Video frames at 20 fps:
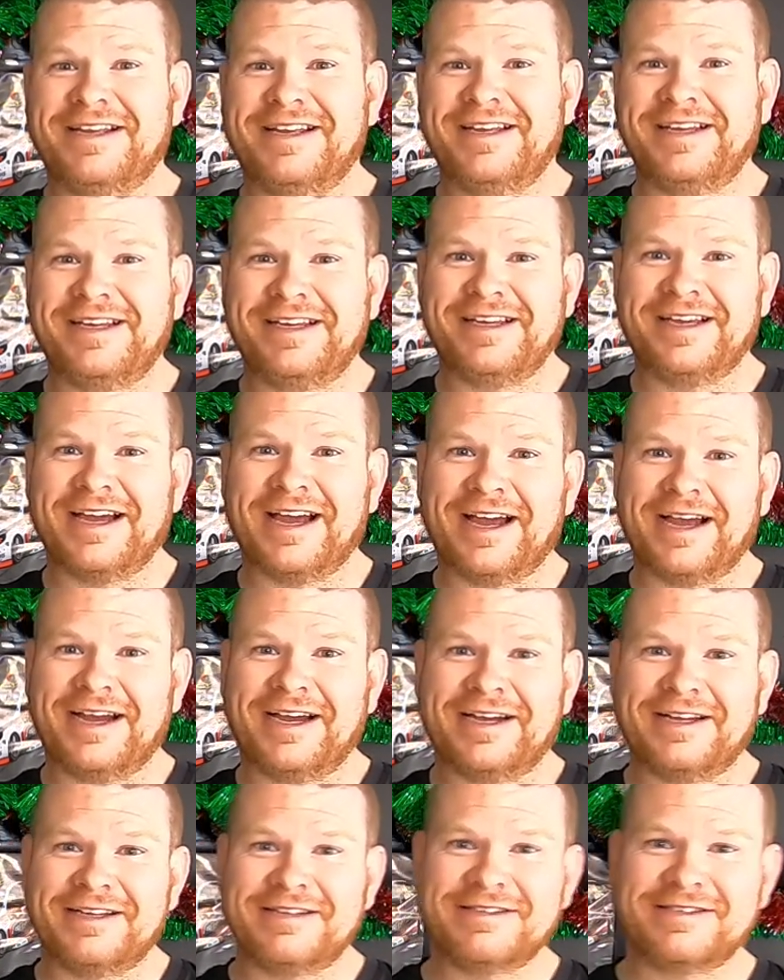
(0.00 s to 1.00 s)
here
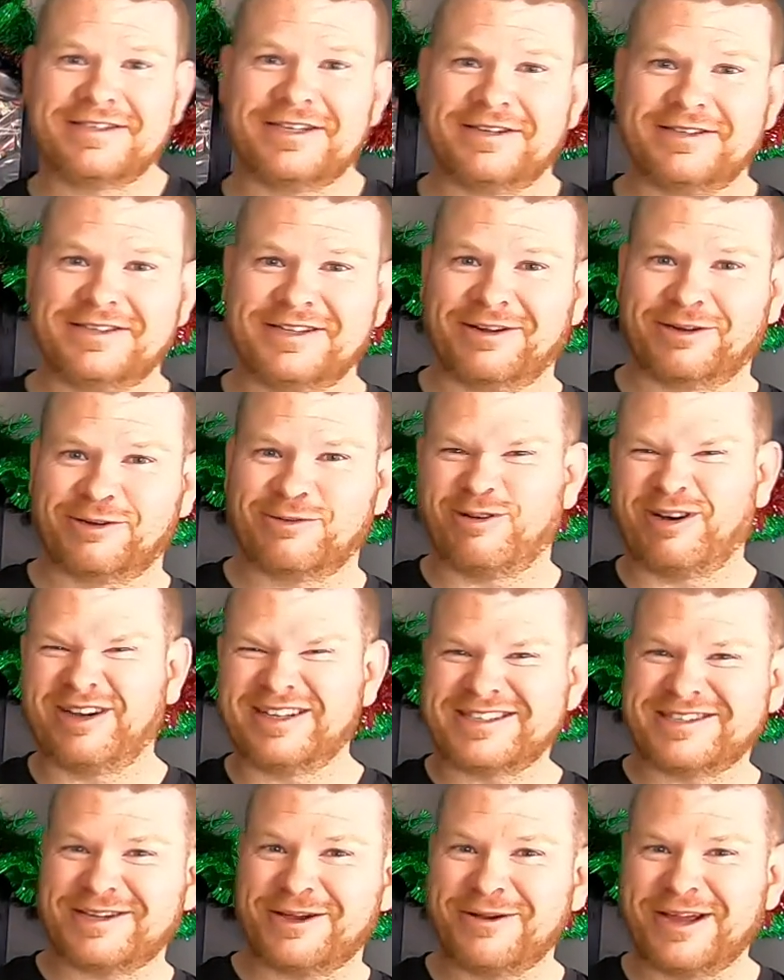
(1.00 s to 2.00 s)
so it's not
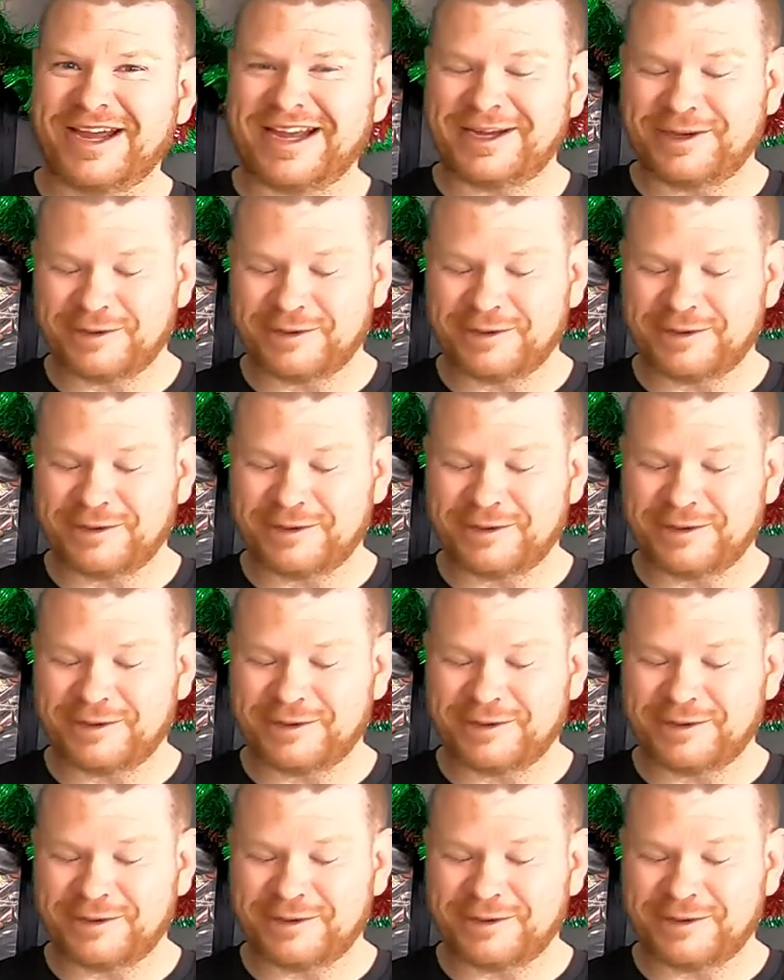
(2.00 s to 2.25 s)
quite so